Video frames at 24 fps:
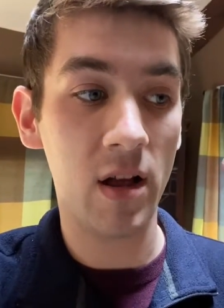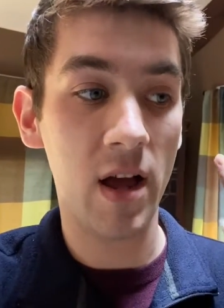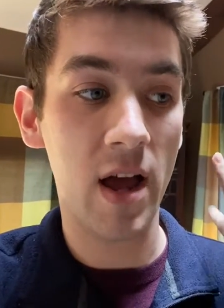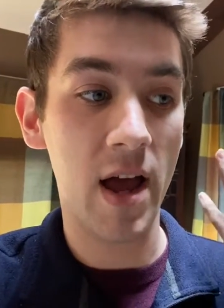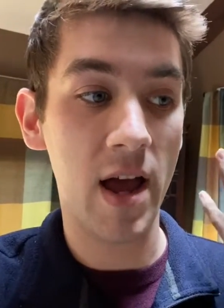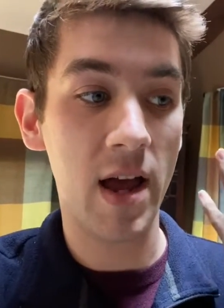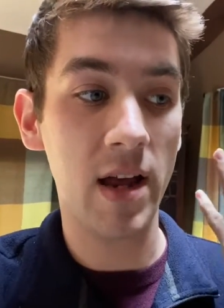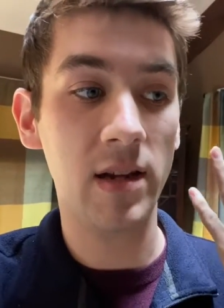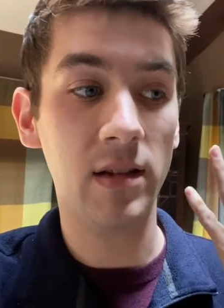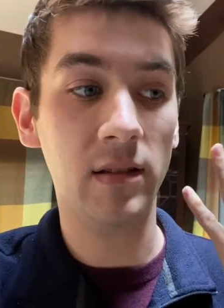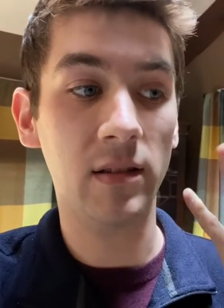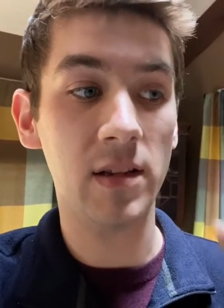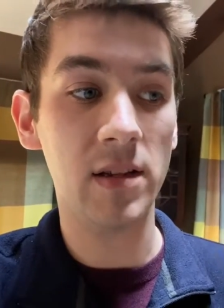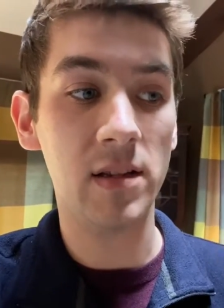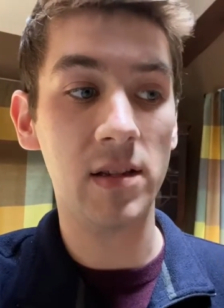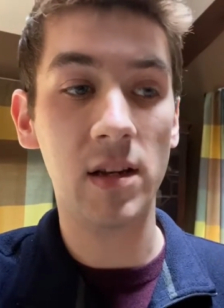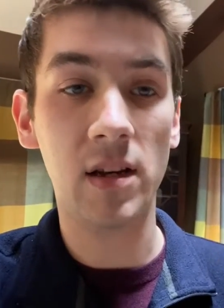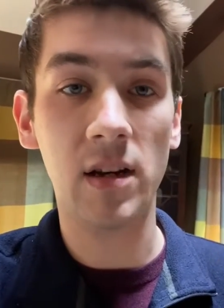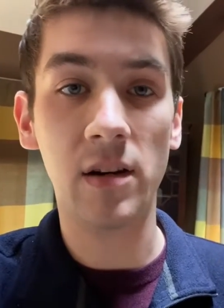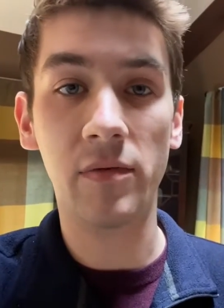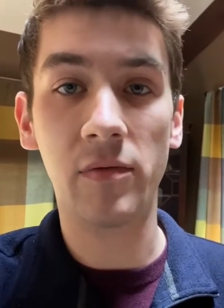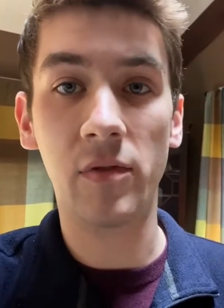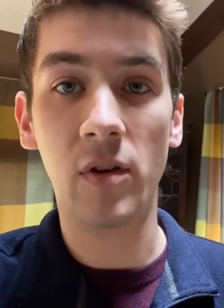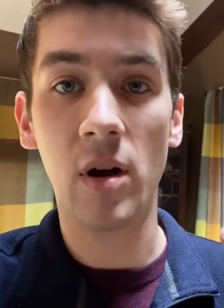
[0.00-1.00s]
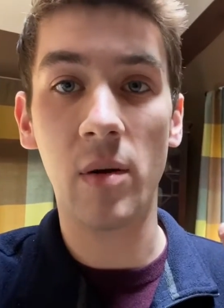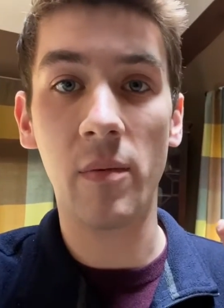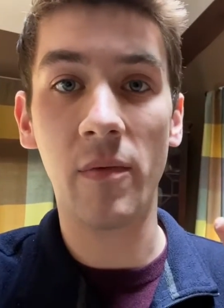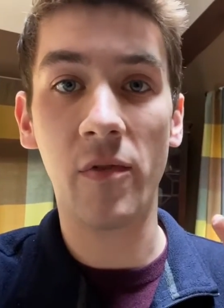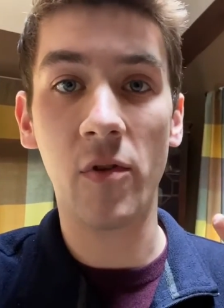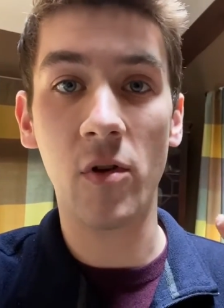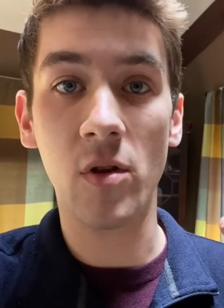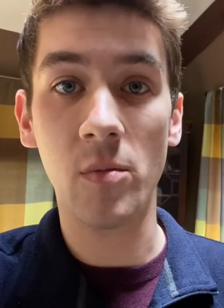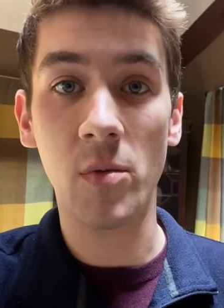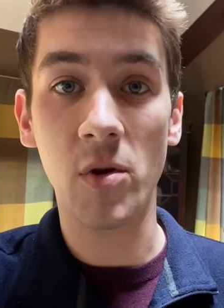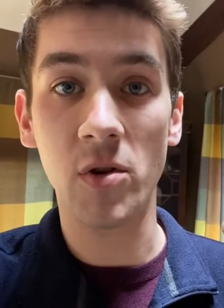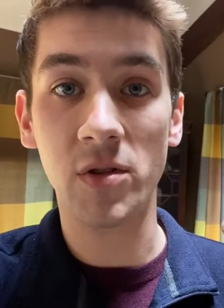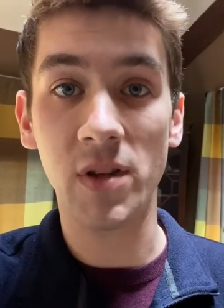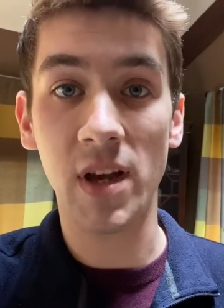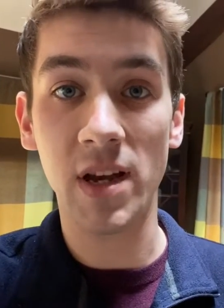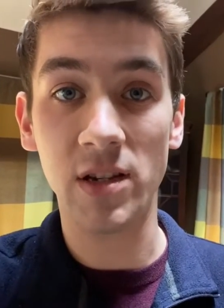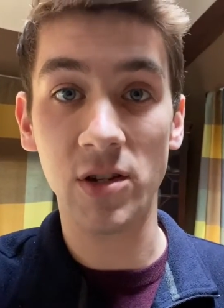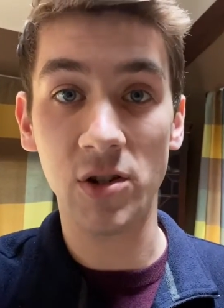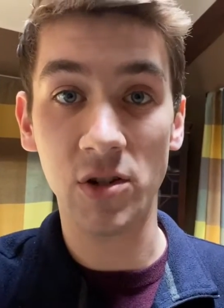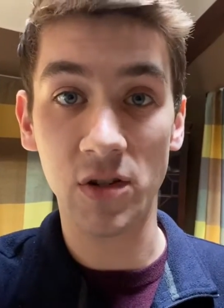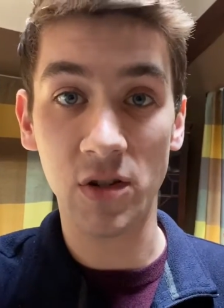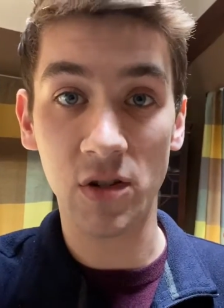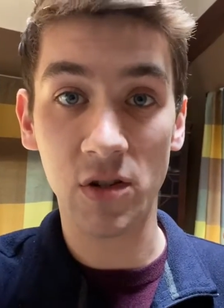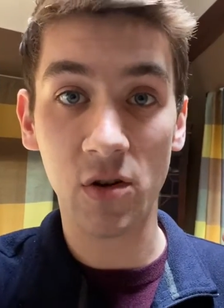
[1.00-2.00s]
and Lisa from For the Most High
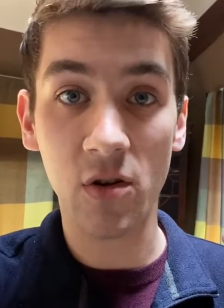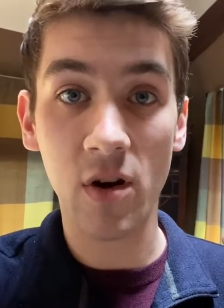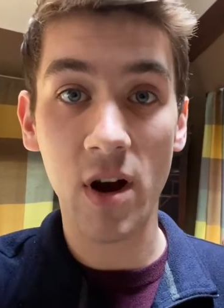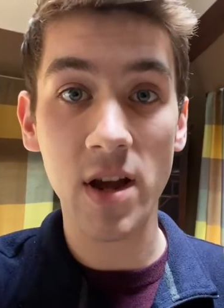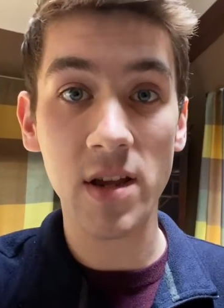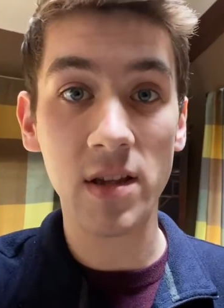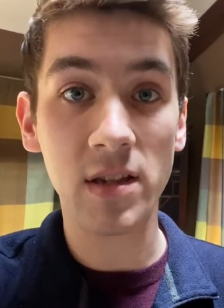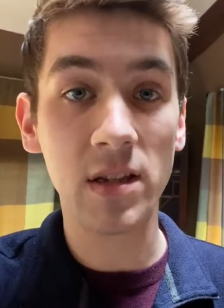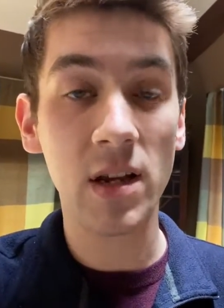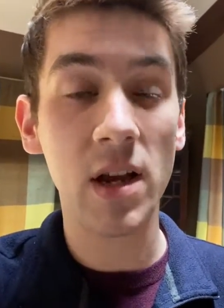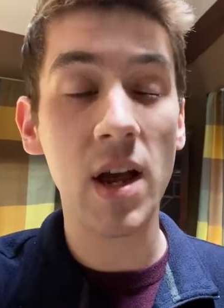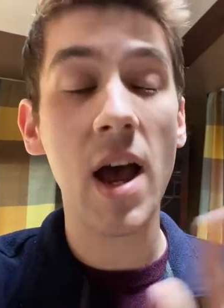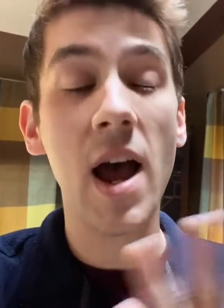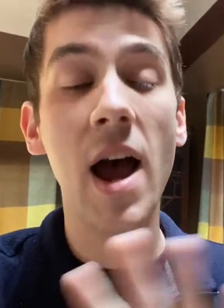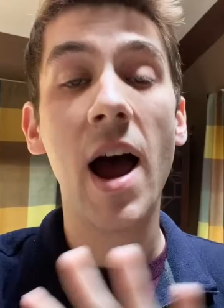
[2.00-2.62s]
Jesus Christ.